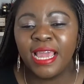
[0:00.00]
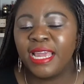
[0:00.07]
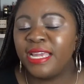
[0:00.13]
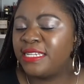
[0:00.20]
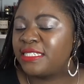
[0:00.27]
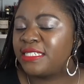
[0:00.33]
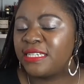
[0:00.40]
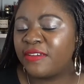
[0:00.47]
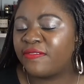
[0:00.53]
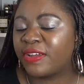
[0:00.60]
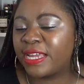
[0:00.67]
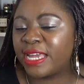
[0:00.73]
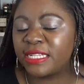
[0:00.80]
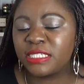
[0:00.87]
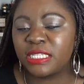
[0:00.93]
It never
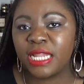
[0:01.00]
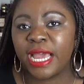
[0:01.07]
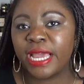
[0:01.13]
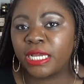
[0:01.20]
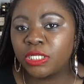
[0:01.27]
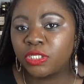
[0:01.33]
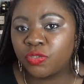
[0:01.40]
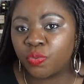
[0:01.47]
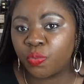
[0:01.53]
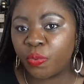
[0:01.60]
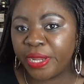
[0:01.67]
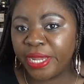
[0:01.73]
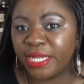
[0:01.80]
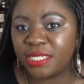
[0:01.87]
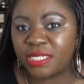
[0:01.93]
gets like
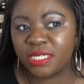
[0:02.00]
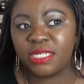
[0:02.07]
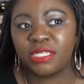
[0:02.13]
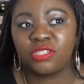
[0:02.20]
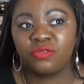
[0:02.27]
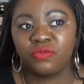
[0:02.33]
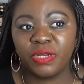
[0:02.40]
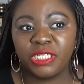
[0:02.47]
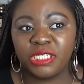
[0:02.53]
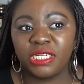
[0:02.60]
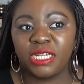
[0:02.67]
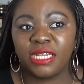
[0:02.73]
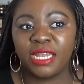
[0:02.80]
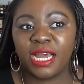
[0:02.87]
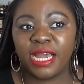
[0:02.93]
sweet, it's
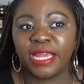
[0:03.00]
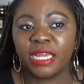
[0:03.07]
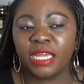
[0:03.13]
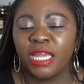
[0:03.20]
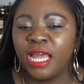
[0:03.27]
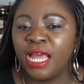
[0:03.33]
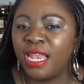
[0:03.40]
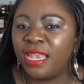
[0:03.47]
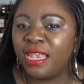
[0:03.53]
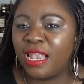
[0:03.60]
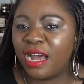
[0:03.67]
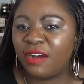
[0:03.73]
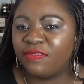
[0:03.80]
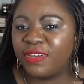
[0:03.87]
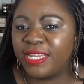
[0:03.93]
literally like
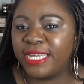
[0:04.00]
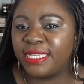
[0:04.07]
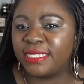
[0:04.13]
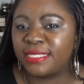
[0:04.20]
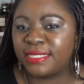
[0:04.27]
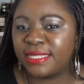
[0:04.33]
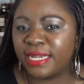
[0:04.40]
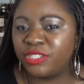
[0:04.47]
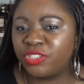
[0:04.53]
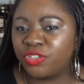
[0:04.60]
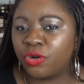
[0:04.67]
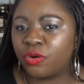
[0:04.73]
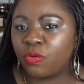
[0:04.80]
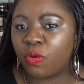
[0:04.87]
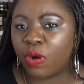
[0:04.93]
lovely sensual,
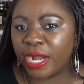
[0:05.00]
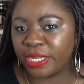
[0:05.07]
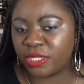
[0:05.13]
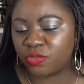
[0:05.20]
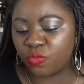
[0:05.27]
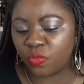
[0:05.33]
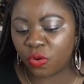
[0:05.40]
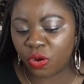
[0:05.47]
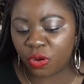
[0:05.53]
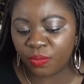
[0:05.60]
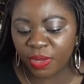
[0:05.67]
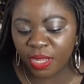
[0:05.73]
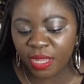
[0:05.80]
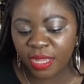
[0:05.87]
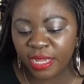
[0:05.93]
quite
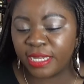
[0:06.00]
warm.